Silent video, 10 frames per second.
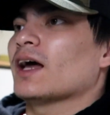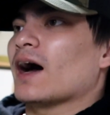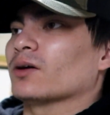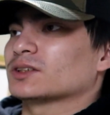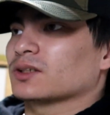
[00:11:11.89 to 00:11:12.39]

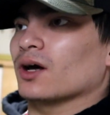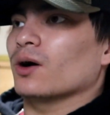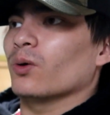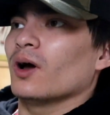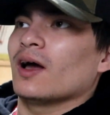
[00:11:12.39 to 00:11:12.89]
how it's
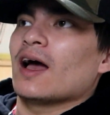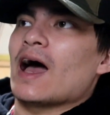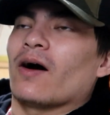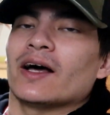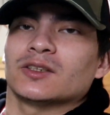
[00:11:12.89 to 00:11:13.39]
slow,
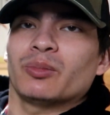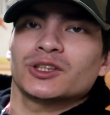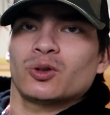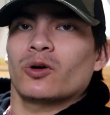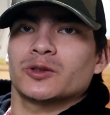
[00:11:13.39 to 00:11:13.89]
how it has a
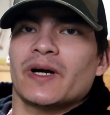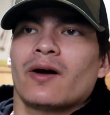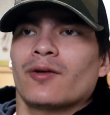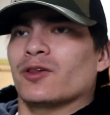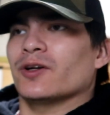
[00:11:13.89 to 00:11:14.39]
bunch of
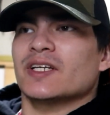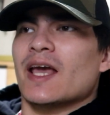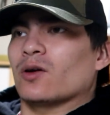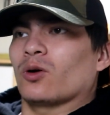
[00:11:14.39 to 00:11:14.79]
horsepower, 38